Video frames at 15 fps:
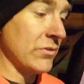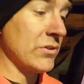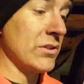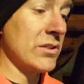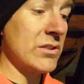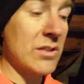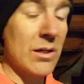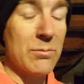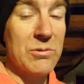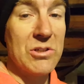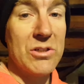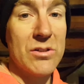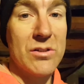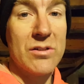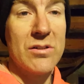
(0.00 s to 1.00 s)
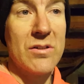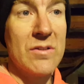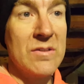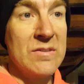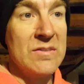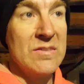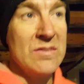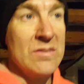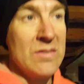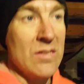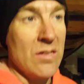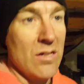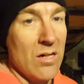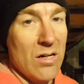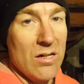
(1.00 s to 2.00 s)
especially for this time of year.
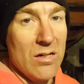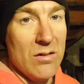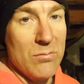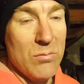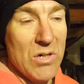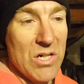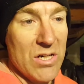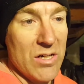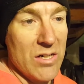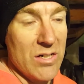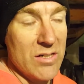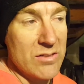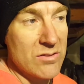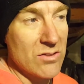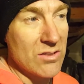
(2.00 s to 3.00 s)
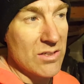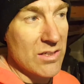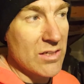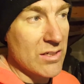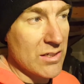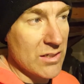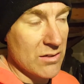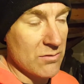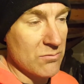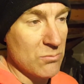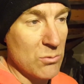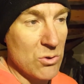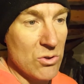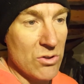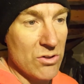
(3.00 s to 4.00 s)
But it's only gonna
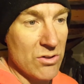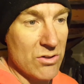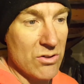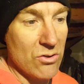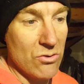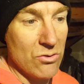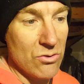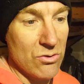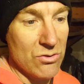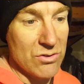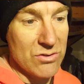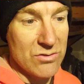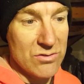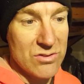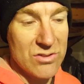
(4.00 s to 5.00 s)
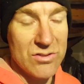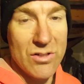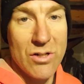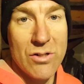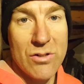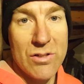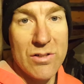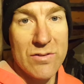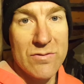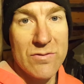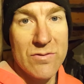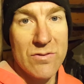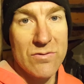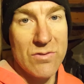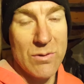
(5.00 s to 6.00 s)
get more cold and
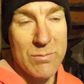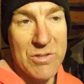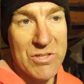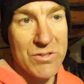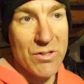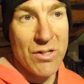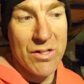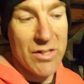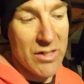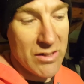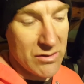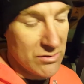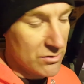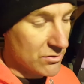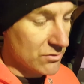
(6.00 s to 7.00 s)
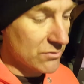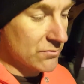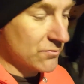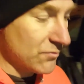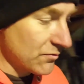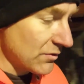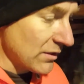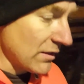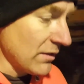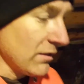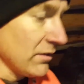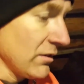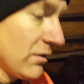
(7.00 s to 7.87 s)
snowy from here on out. So